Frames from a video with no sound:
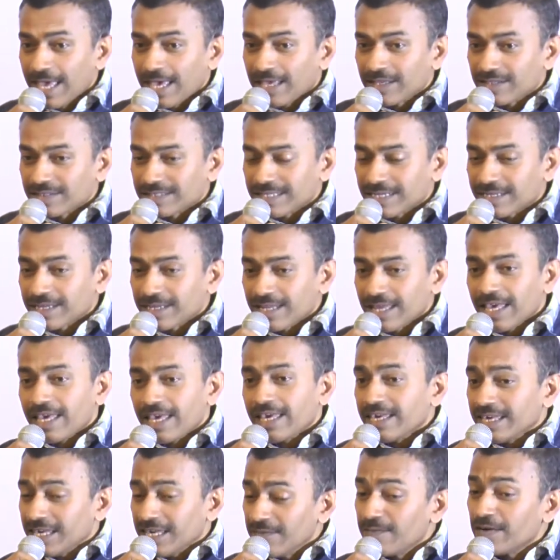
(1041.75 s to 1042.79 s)
he said,
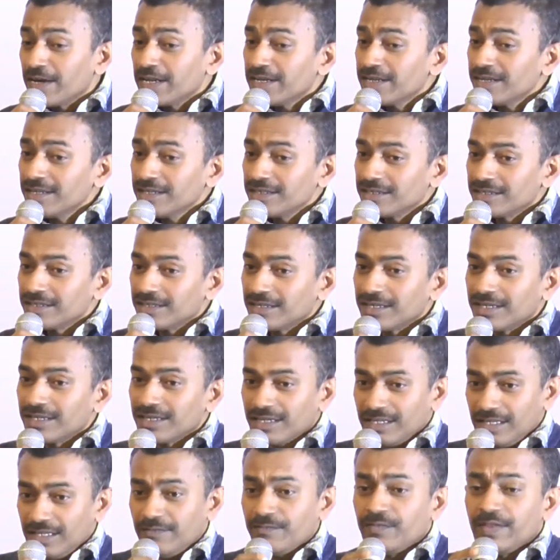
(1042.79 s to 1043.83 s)
even
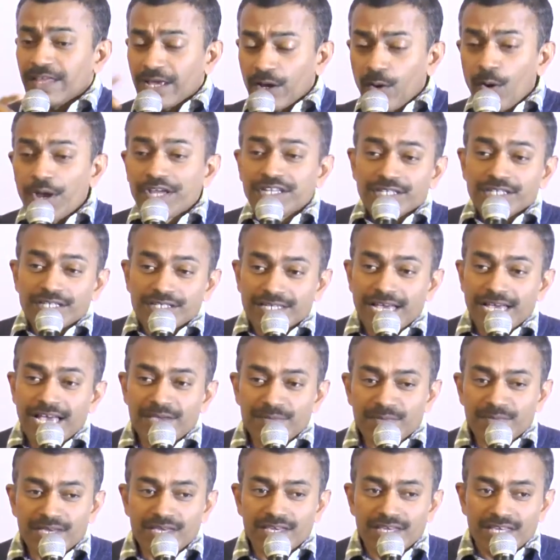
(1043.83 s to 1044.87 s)
if they're going to tie
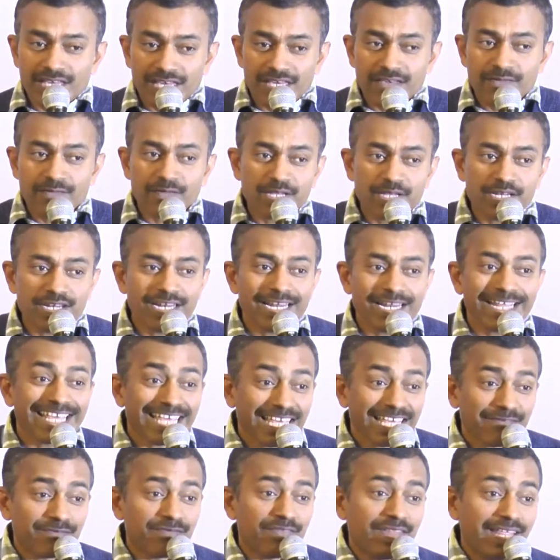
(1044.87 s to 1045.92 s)
me, even
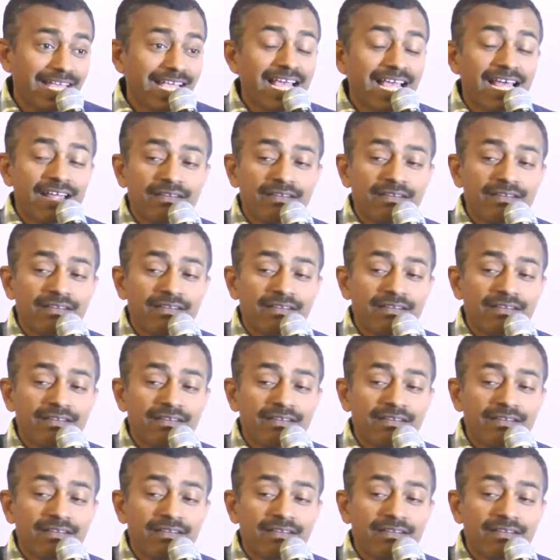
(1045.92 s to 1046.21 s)
if they